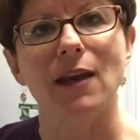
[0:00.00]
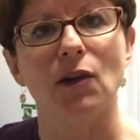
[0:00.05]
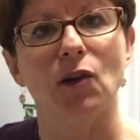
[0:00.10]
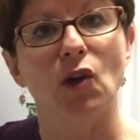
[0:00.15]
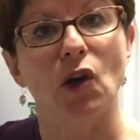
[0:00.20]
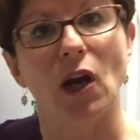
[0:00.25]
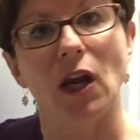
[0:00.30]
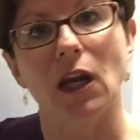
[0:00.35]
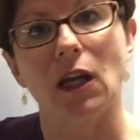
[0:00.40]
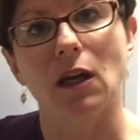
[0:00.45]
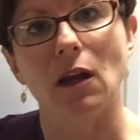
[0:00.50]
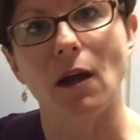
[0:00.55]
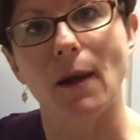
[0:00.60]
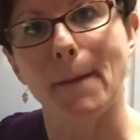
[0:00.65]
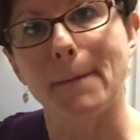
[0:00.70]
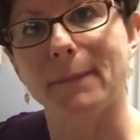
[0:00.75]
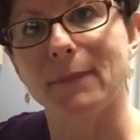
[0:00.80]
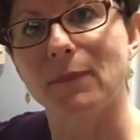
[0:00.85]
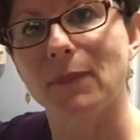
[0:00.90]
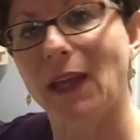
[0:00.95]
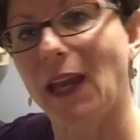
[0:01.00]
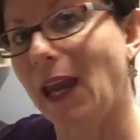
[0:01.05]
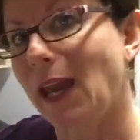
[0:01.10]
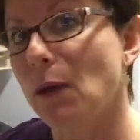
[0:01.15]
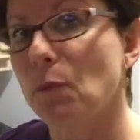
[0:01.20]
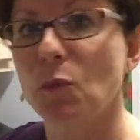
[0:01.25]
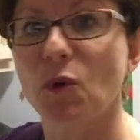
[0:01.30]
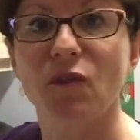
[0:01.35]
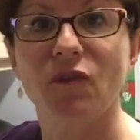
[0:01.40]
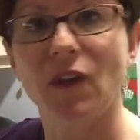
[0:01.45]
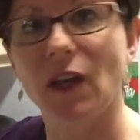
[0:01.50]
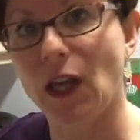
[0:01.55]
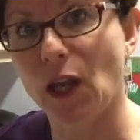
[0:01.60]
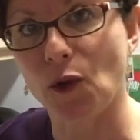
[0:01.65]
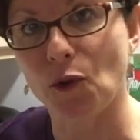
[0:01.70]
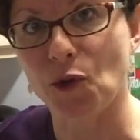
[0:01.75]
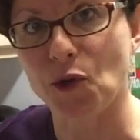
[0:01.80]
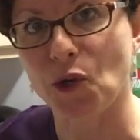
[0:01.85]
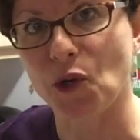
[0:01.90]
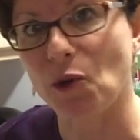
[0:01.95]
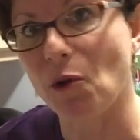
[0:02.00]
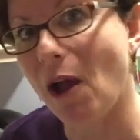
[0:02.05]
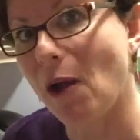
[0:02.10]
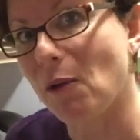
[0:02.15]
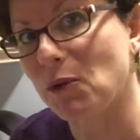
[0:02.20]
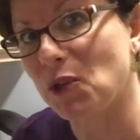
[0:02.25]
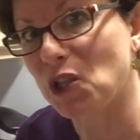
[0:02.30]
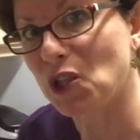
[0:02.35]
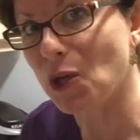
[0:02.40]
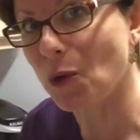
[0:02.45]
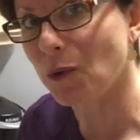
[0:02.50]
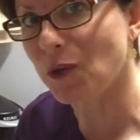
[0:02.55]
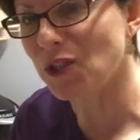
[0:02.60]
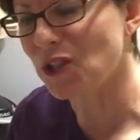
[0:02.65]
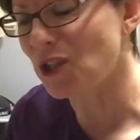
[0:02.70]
a great camera video crew, I would show it